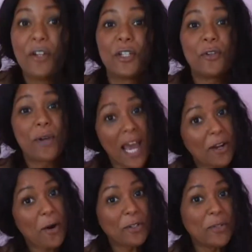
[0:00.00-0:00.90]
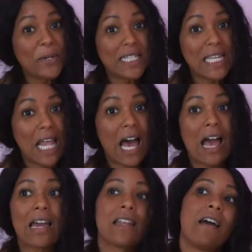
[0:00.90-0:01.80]
So you can go to a
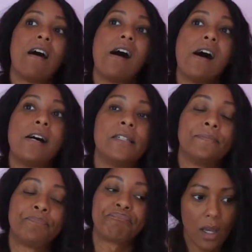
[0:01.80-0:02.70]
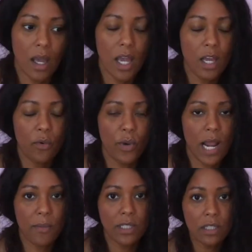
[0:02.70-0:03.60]
salon, um, and when
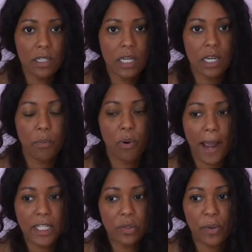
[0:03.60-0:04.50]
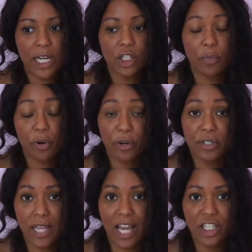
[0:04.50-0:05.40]
I was looking, price range per
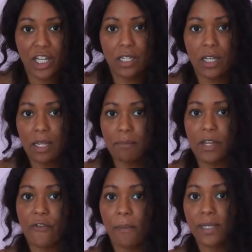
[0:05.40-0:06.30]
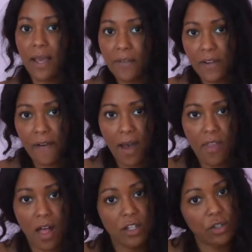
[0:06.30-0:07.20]
session can be from
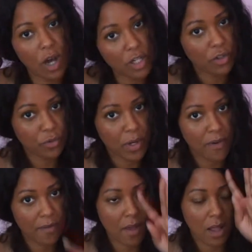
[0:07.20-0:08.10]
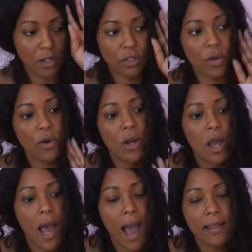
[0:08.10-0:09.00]
$75 to $125. So
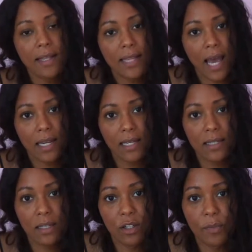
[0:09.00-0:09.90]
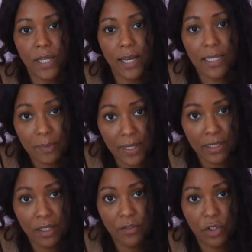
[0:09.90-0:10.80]
I think that is a little bit
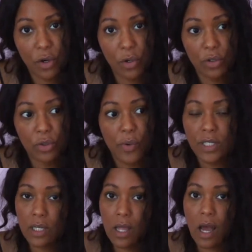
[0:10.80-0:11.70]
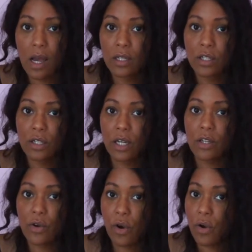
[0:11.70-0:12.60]
expensive to go to a salon to
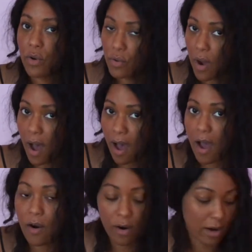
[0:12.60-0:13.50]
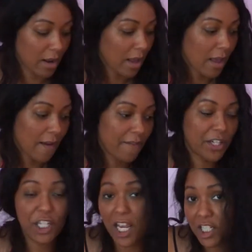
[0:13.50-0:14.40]
get your hoo-ha or the
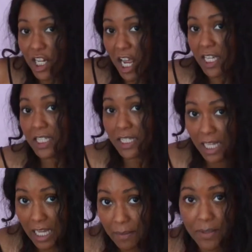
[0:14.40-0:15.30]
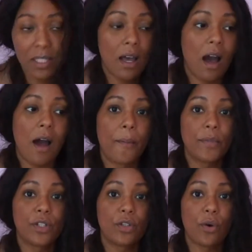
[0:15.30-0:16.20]
JJ steamed.
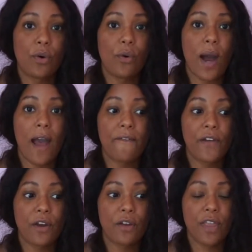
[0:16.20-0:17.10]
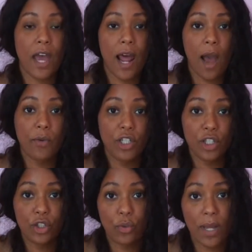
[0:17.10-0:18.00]
Um, so I figured that I would
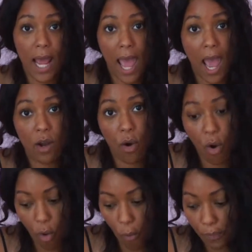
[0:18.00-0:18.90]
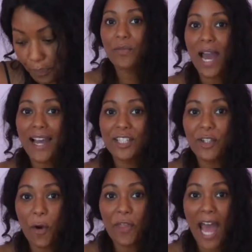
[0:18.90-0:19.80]
just do it at home. You guys
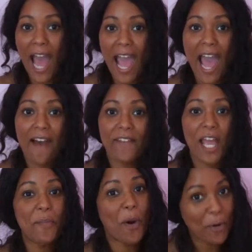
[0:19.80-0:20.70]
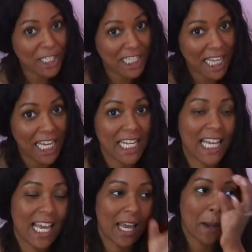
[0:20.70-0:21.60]
know that I have a potion
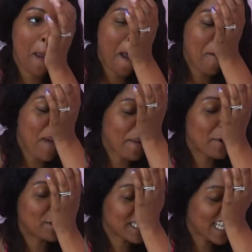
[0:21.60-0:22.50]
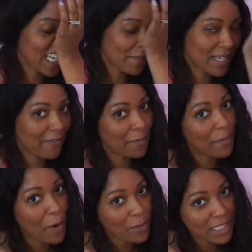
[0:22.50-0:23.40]
lady and my potion lady be giving
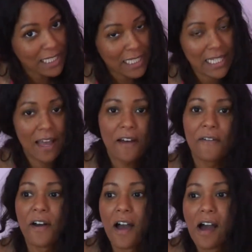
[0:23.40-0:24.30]
me potions and stuff.